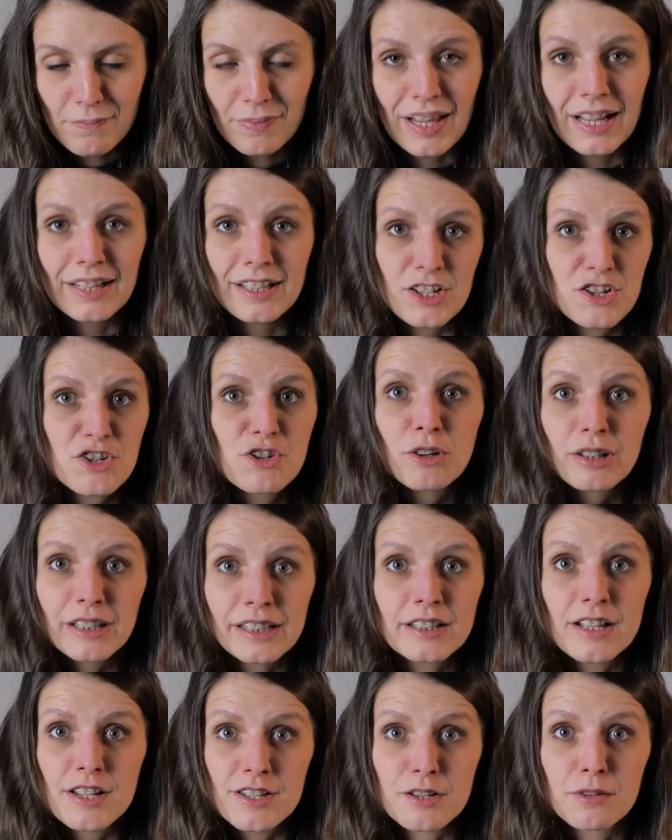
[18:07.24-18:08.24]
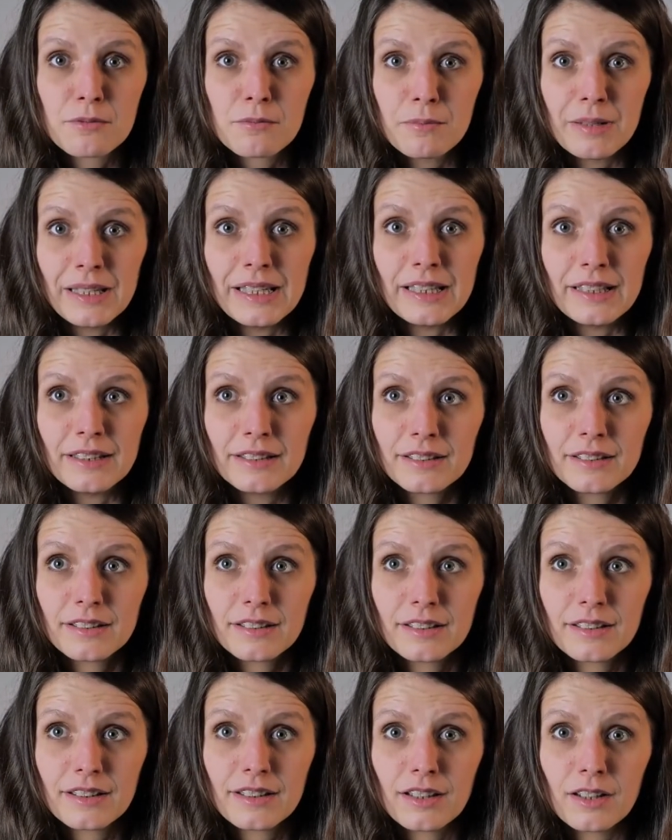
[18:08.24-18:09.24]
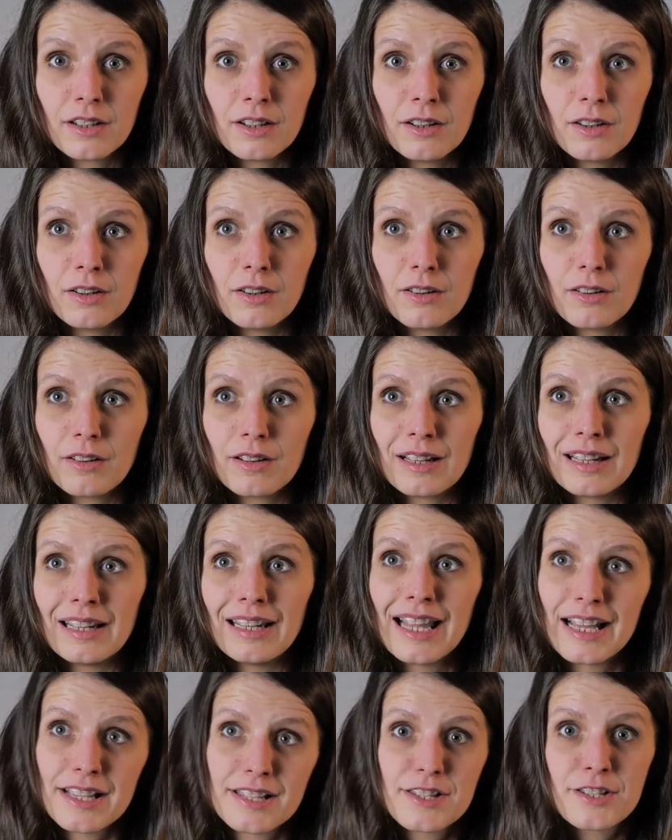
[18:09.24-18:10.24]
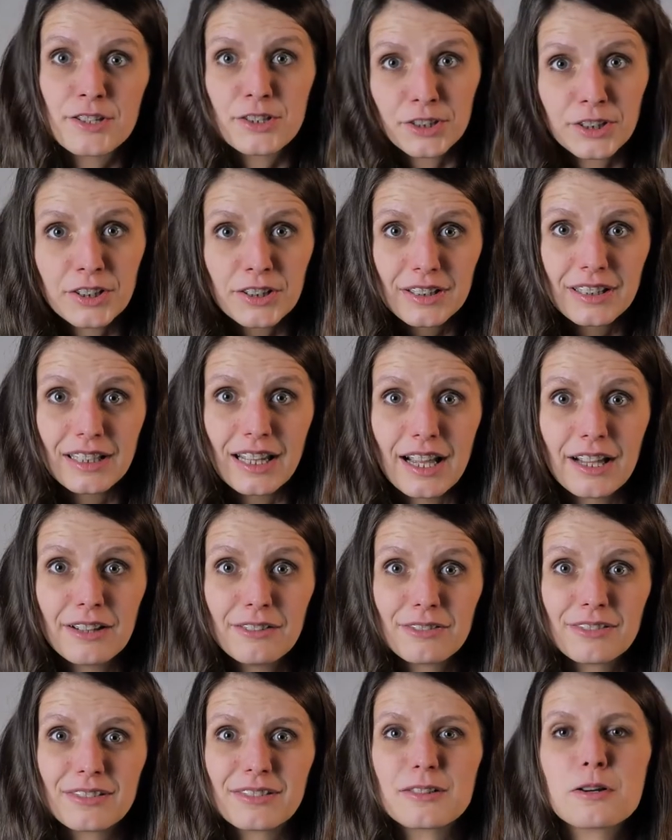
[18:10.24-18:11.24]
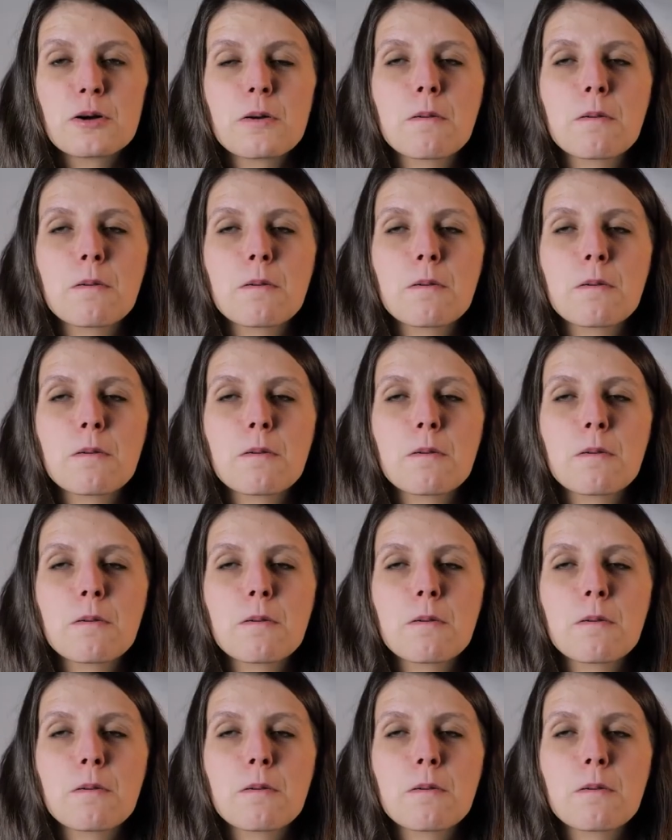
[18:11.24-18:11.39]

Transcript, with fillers: And it surely doesn't mean a less good life.